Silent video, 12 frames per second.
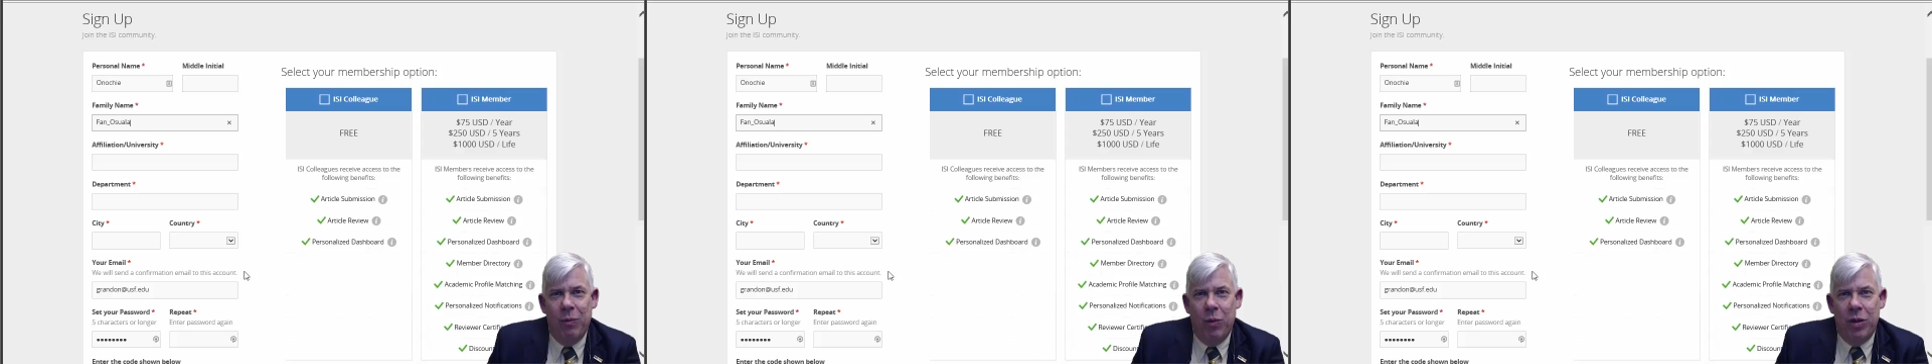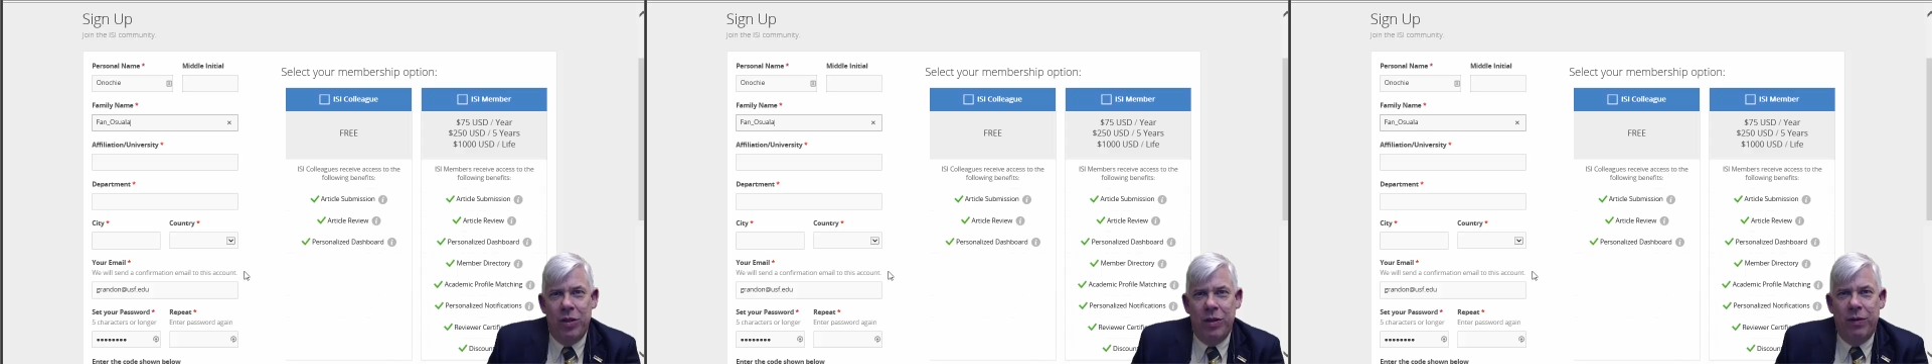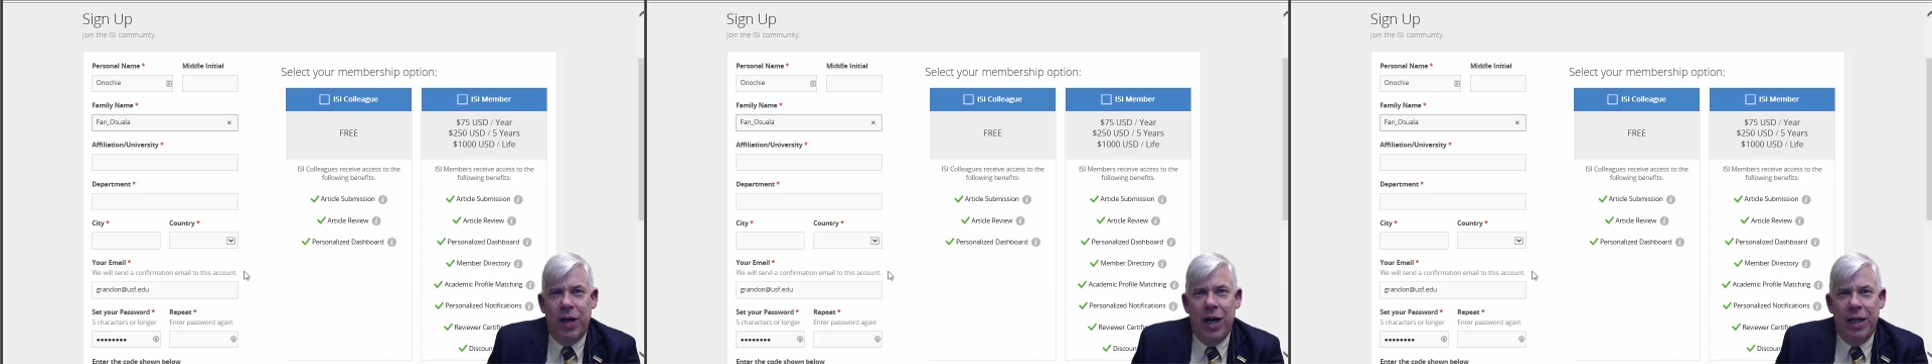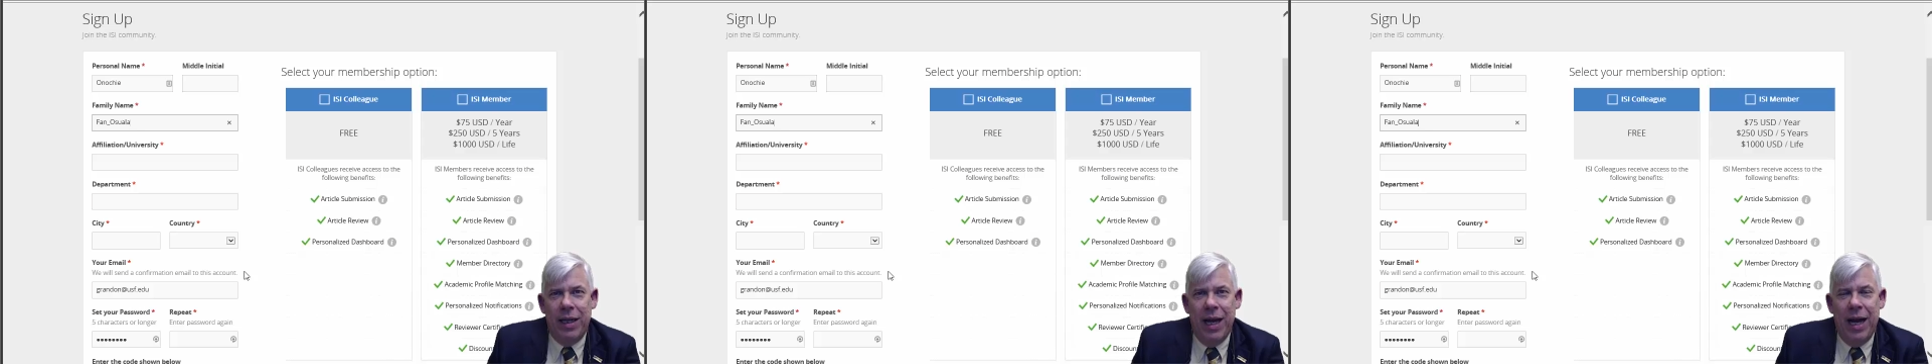Once you've
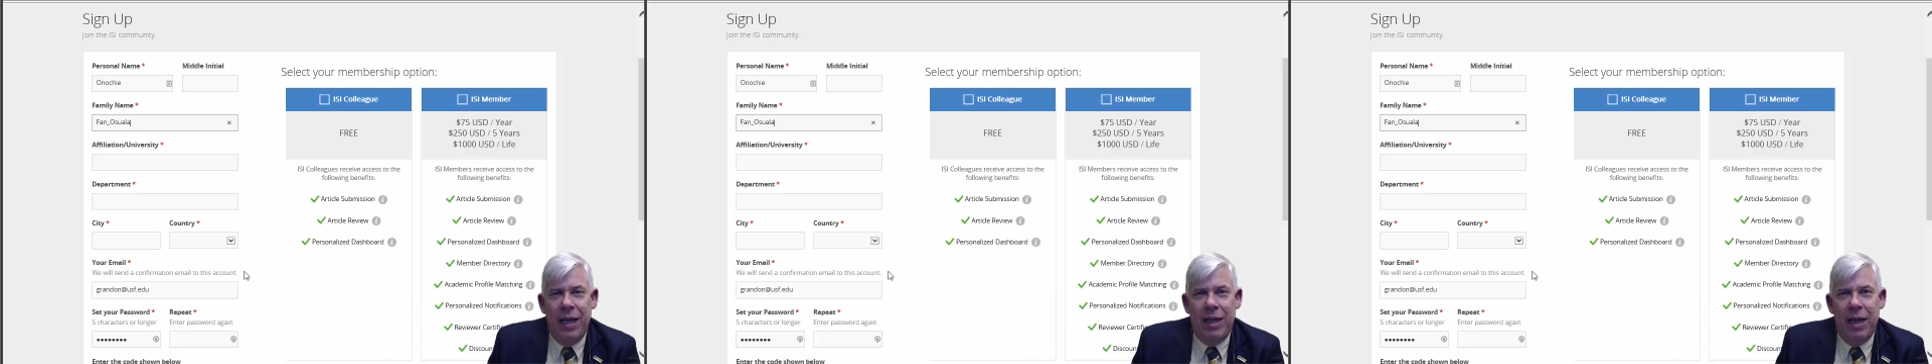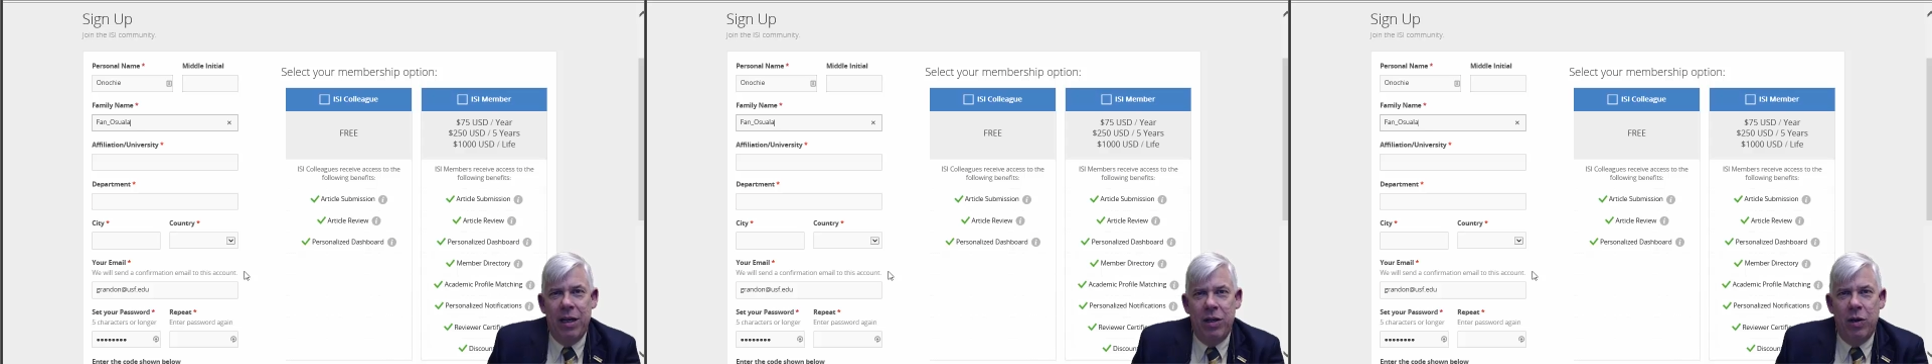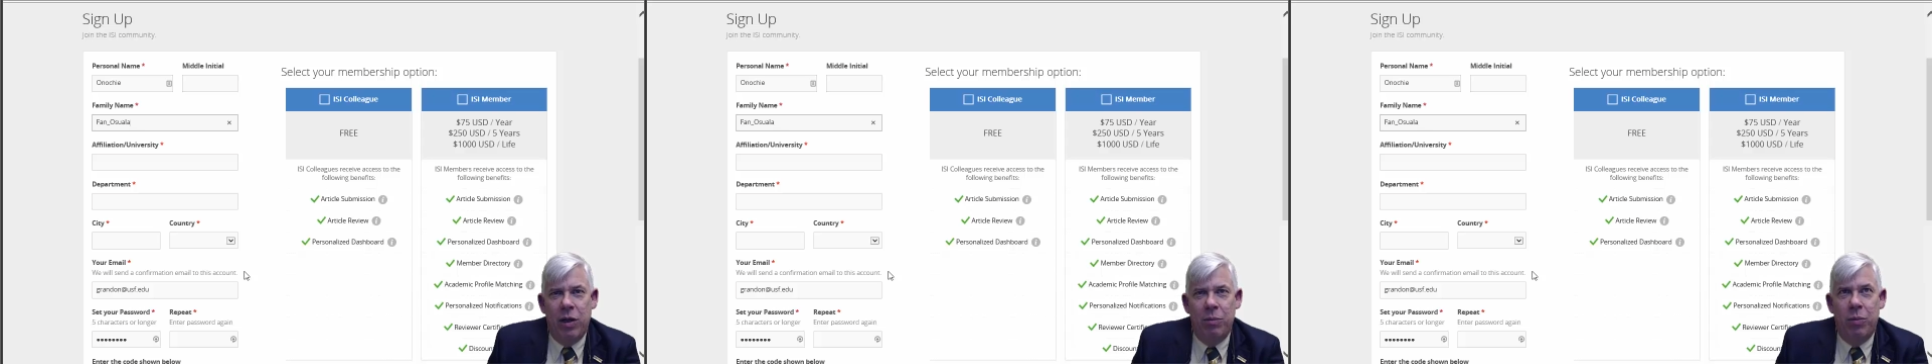got that, then you can